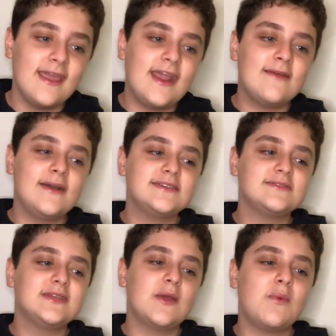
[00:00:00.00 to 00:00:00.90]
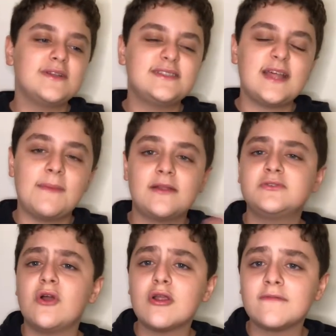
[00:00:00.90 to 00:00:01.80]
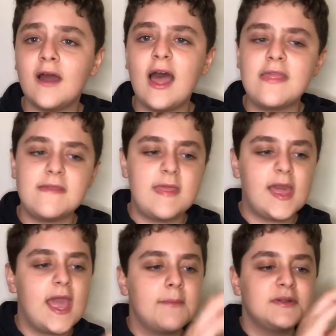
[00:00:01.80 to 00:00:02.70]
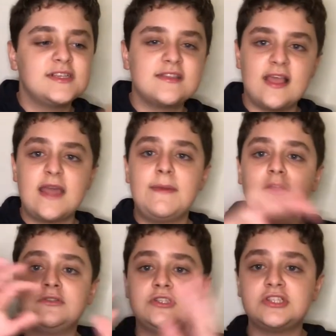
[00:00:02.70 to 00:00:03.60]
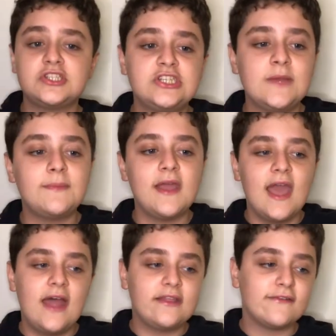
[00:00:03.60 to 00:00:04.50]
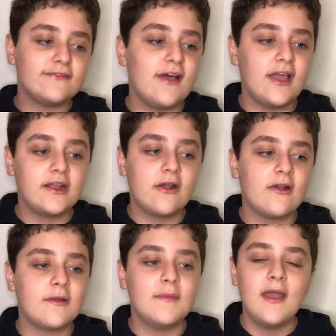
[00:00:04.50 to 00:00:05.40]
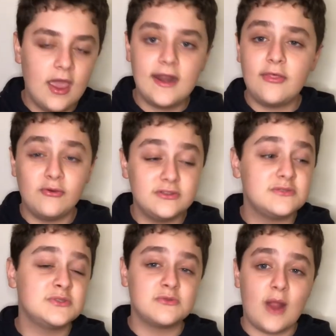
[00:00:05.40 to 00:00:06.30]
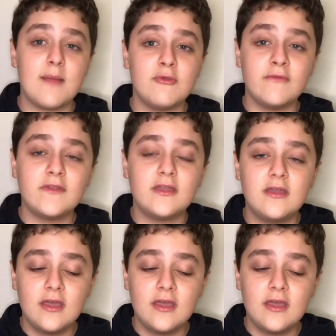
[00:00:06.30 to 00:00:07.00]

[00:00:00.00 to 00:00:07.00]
Anyway, so yeah, once that battle's over, then they get Princess Leia back onto the ship and they're flying home. And I thought this was a great movie.